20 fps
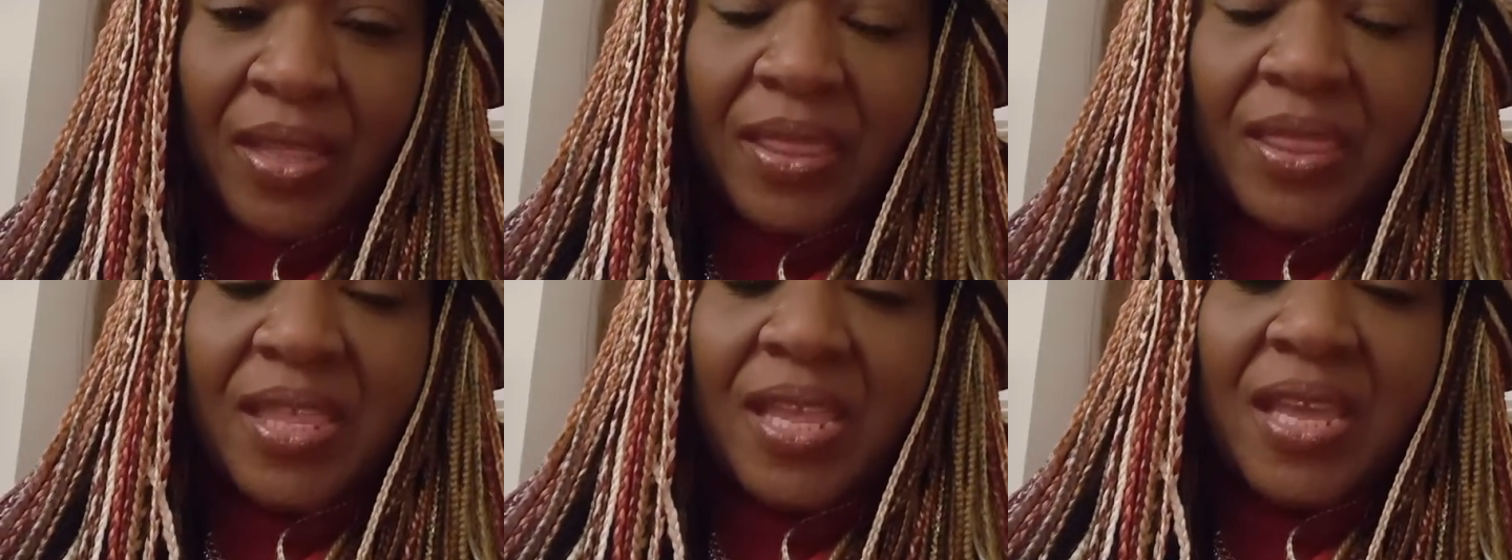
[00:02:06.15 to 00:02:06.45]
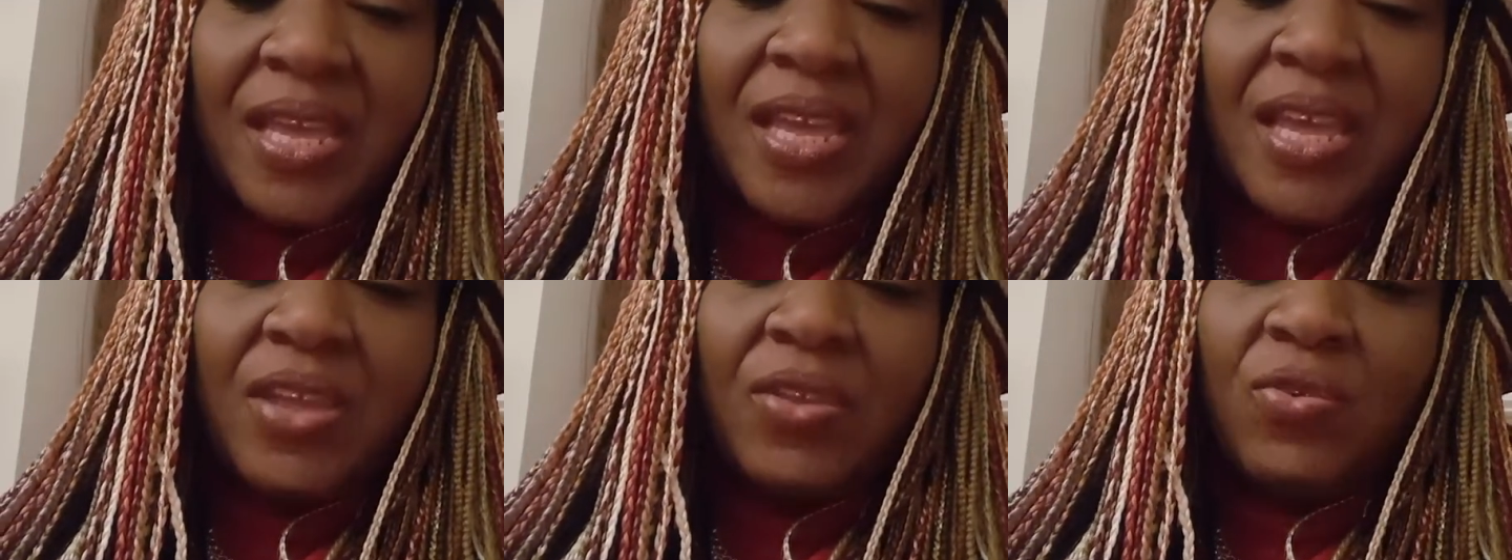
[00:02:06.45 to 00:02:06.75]

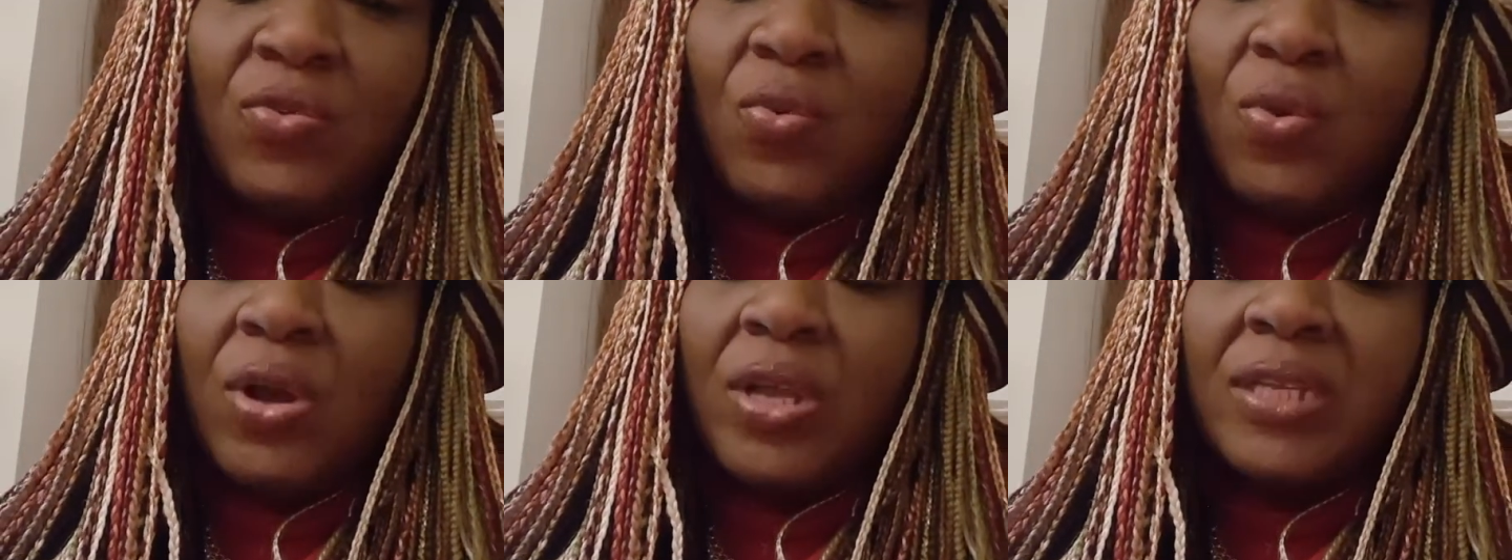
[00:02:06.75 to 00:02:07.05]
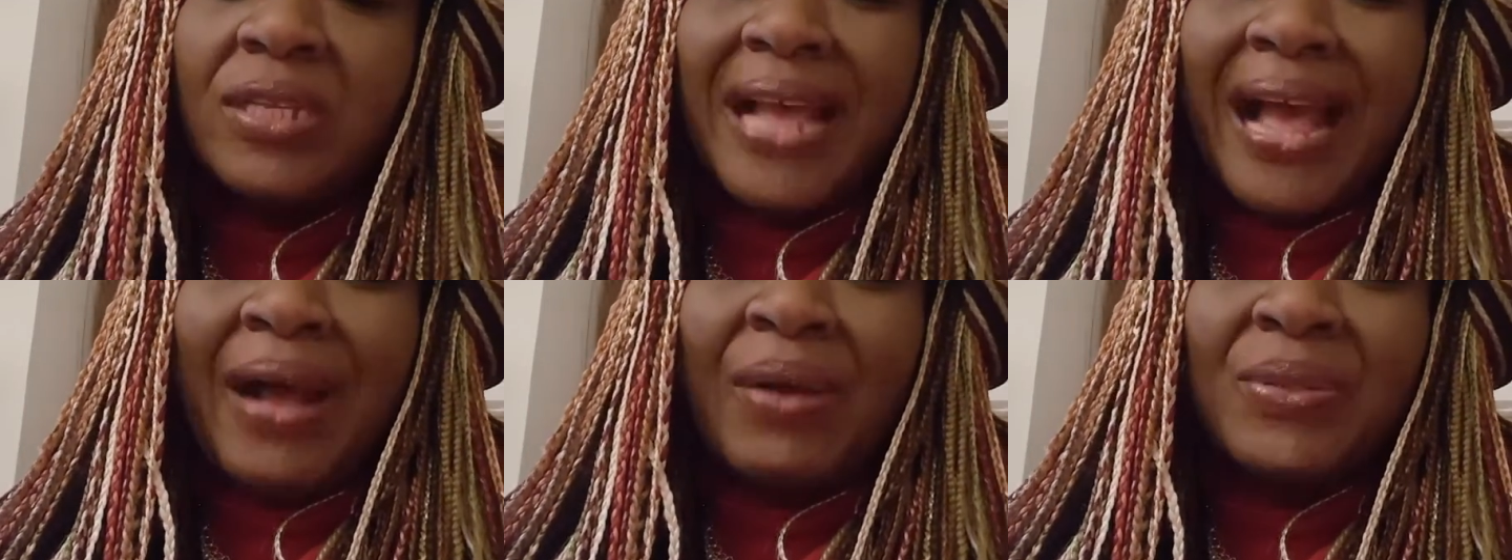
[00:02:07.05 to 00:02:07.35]
thinking you
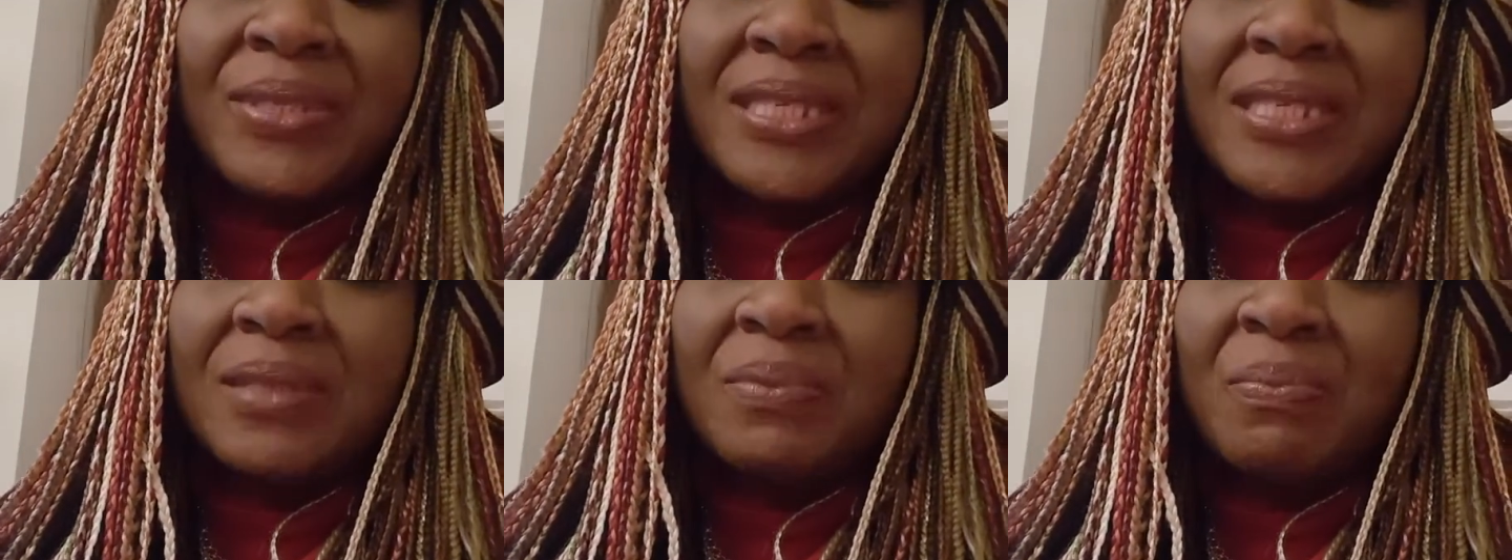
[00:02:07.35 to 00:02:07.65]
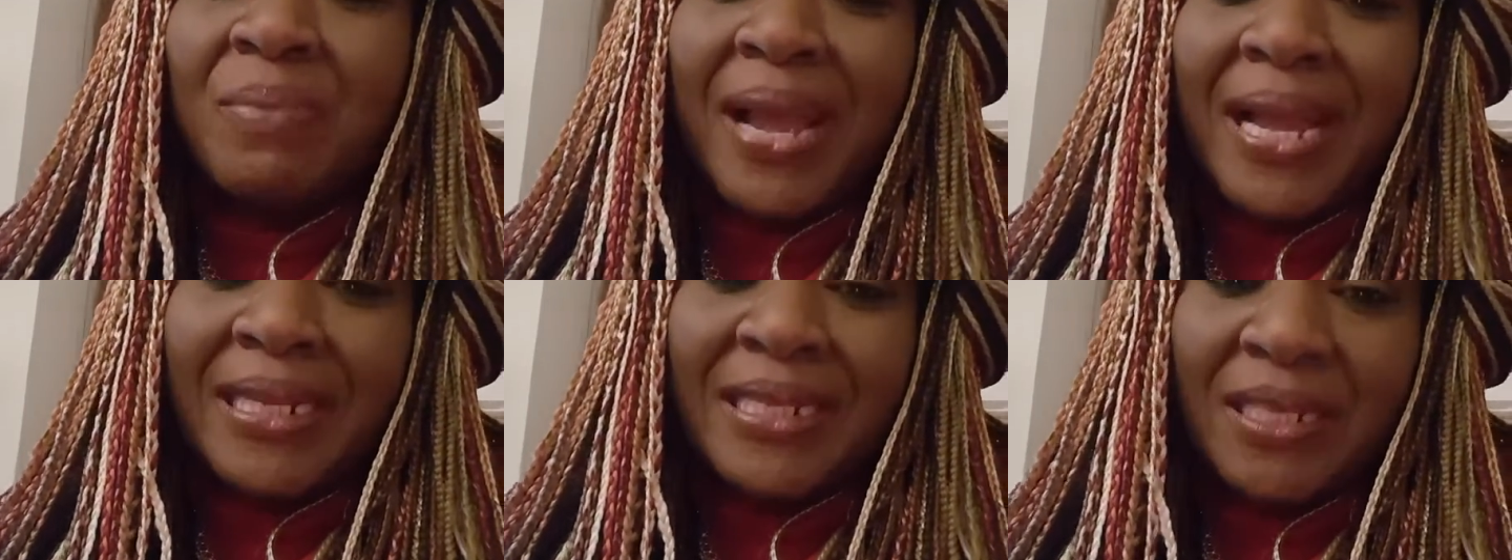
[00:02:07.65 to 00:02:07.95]
are
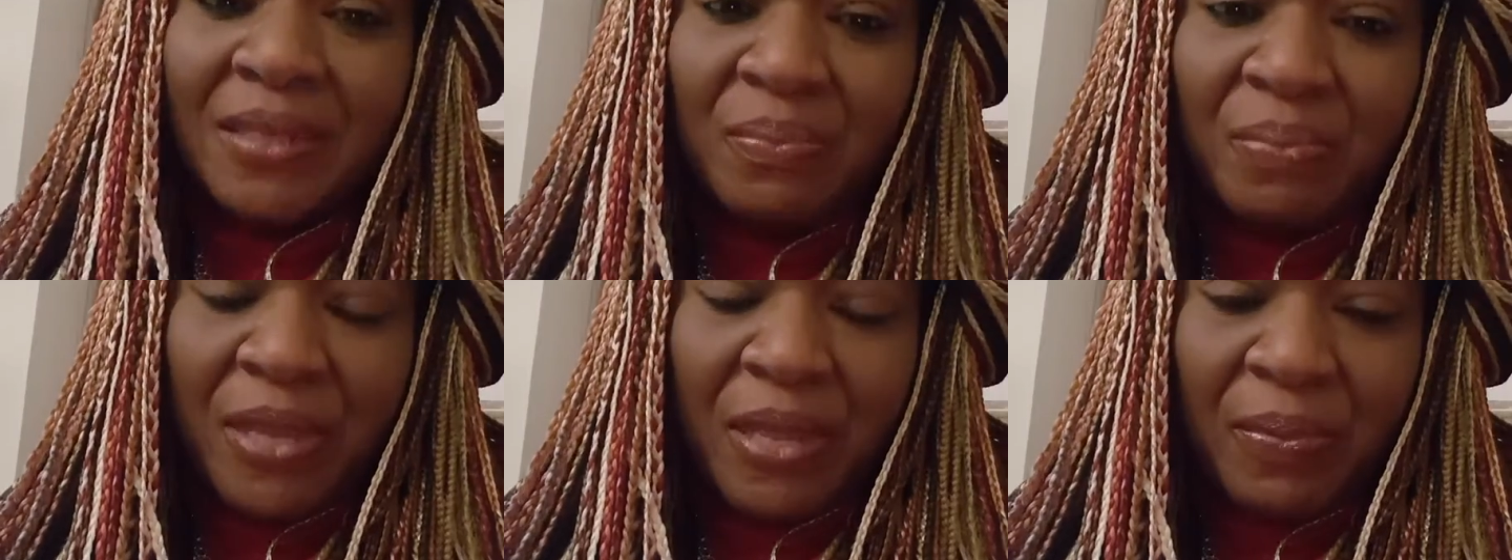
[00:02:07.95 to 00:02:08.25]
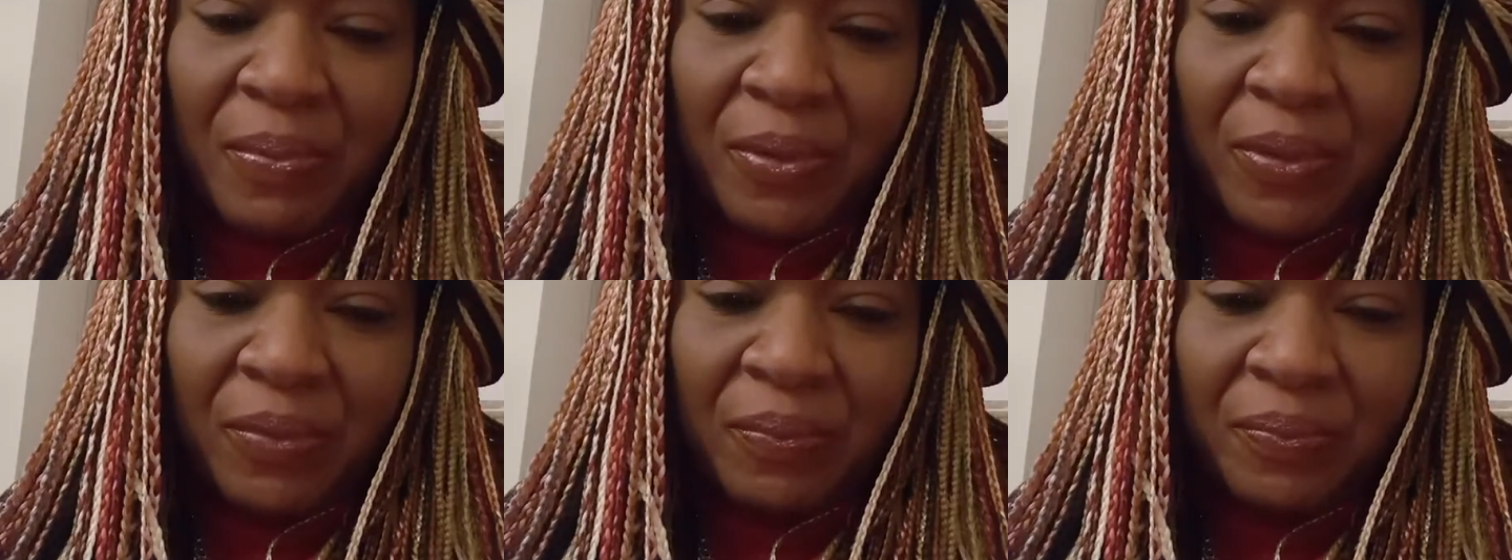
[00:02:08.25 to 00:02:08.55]
outsmarting
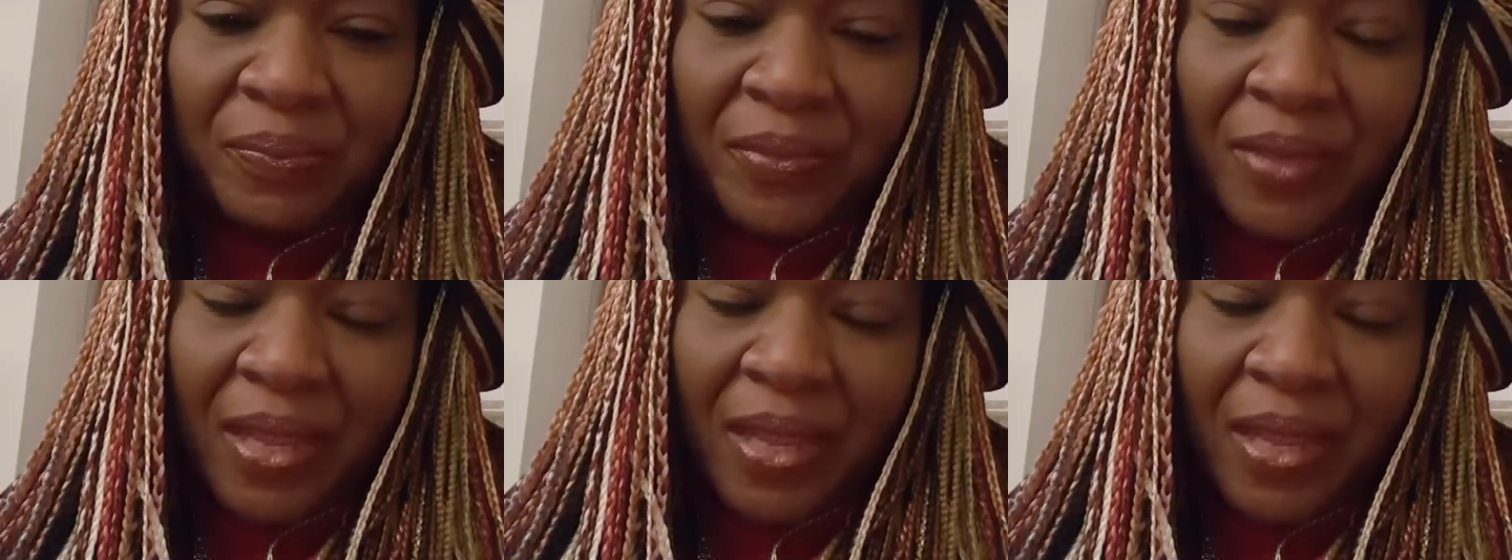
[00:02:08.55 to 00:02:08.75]
people.